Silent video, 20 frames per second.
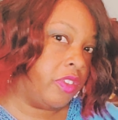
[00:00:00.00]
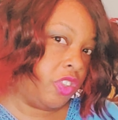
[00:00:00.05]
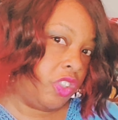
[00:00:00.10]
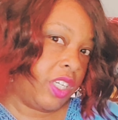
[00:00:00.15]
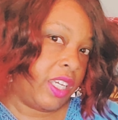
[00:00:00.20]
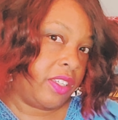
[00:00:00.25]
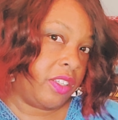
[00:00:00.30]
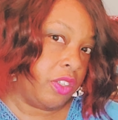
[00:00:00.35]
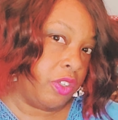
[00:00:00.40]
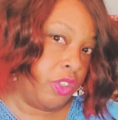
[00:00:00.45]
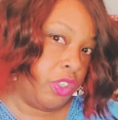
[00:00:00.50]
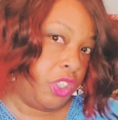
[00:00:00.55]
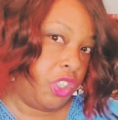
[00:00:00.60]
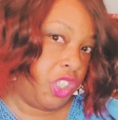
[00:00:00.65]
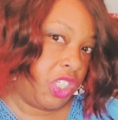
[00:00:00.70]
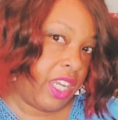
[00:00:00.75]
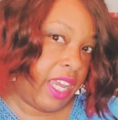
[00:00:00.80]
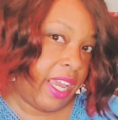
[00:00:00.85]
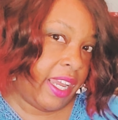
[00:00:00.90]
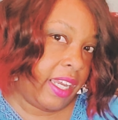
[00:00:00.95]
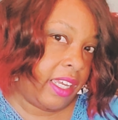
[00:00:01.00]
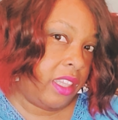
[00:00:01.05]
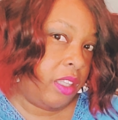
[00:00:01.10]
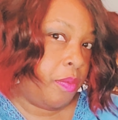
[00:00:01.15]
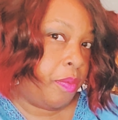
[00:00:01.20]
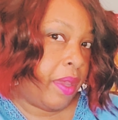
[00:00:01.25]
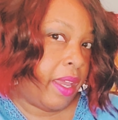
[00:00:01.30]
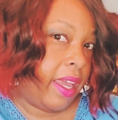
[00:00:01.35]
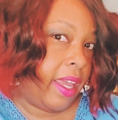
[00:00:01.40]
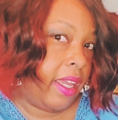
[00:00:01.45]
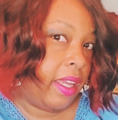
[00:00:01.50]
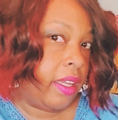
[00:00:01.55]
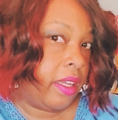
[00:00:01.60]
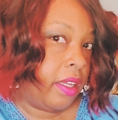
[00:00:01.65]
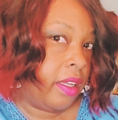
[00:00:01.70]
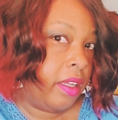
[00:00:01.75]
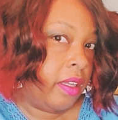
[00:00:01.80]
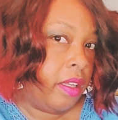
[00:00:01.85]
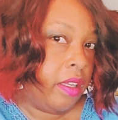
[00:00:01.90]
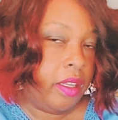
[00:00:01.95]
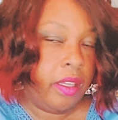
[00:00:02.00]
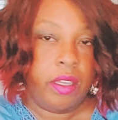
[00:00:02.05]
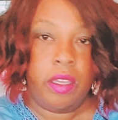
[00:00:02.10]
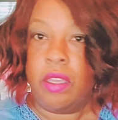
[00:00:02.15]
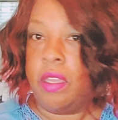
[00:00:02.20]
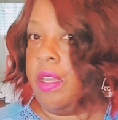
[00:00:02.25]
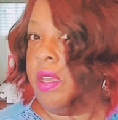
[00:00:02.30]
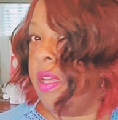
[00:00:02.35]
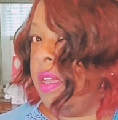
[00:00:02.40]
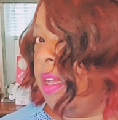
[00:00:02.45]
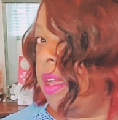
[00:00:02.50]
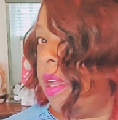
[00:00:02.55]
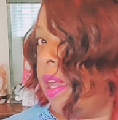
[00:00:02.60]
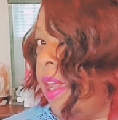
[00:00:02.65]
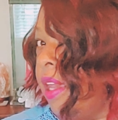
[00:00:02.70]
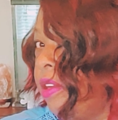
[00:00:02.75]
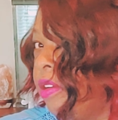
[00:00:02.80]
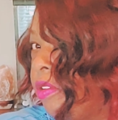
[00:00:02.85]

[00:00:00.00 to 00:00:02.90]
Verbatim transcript: she has a good shag in the back. I